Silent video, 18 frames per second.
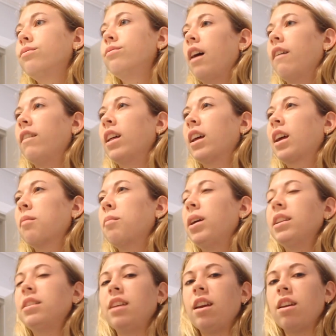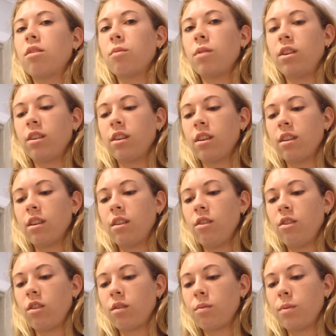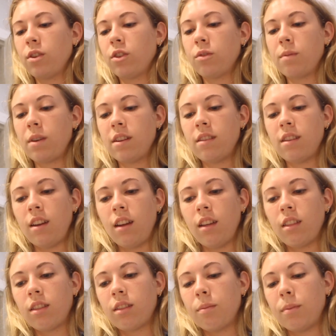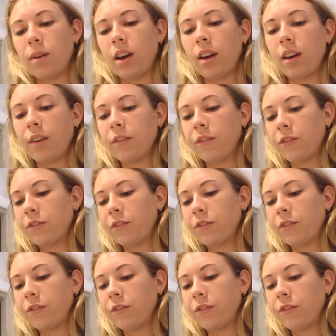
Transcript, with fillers: I feel like it might taste weird because I just brushed my teeth, but